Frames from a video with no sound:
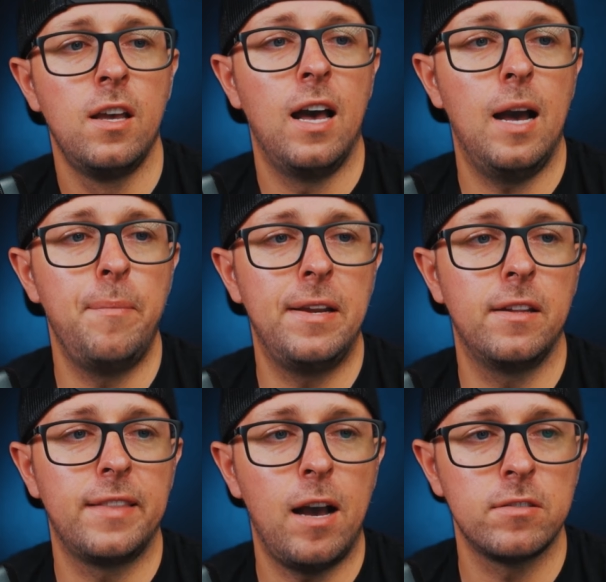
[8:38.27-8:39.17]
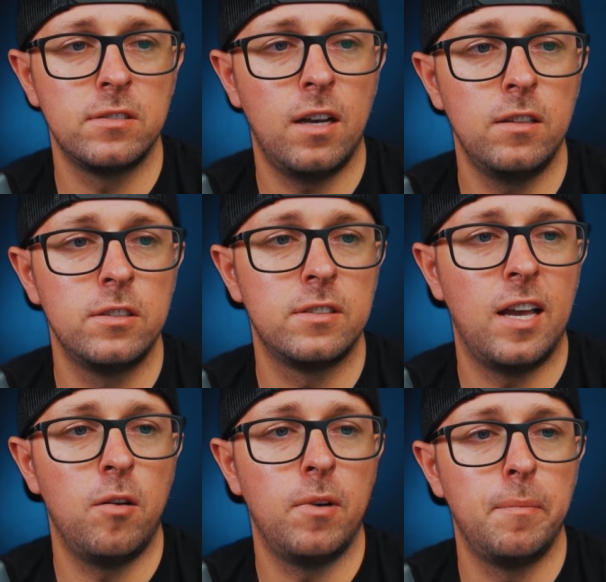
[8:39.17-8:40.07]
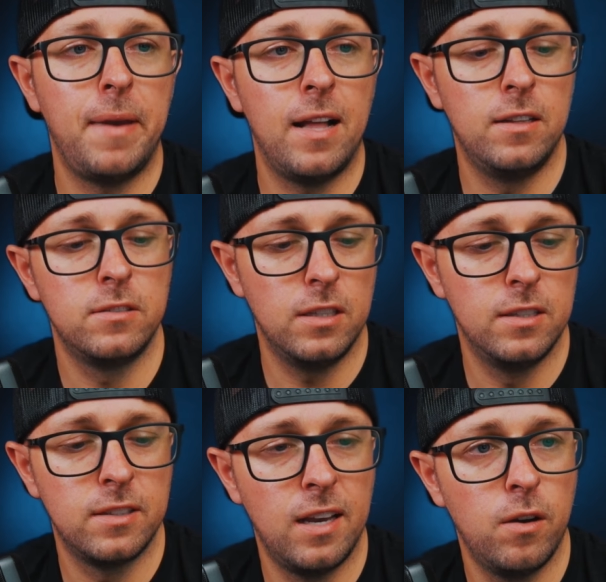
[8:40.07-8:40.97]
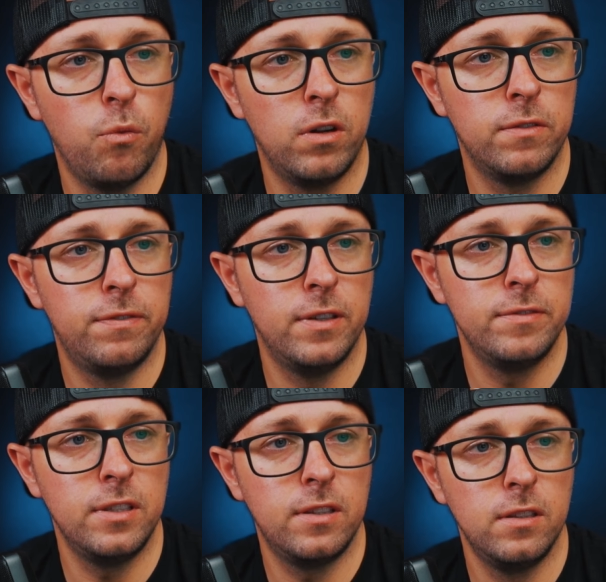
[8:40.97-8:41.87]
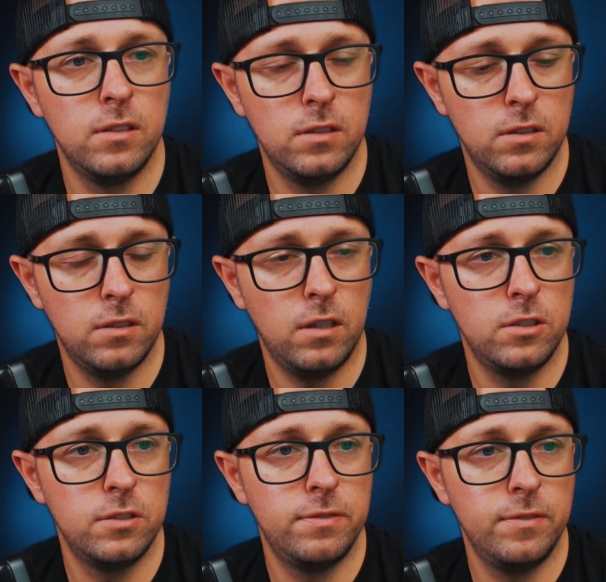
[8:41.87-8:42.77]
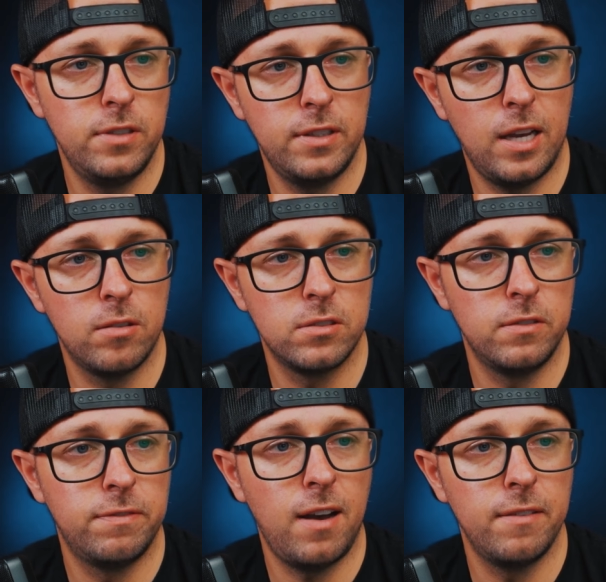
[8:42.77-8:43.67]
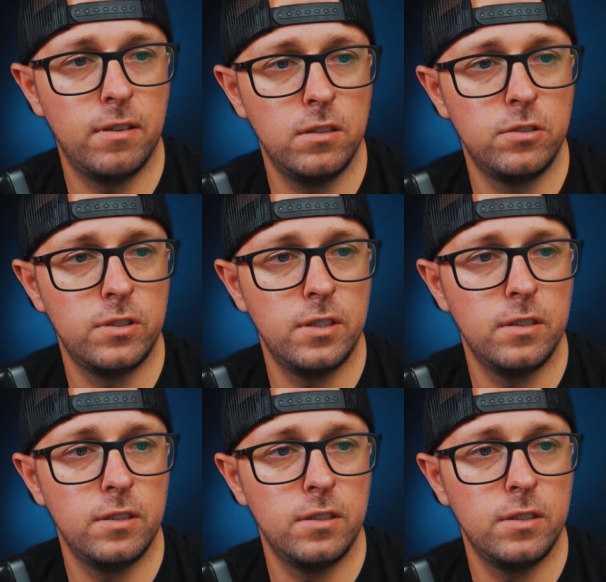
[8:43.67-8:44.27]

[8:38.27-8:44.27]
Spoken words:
I made $1,000. Now my balance is at 150,500.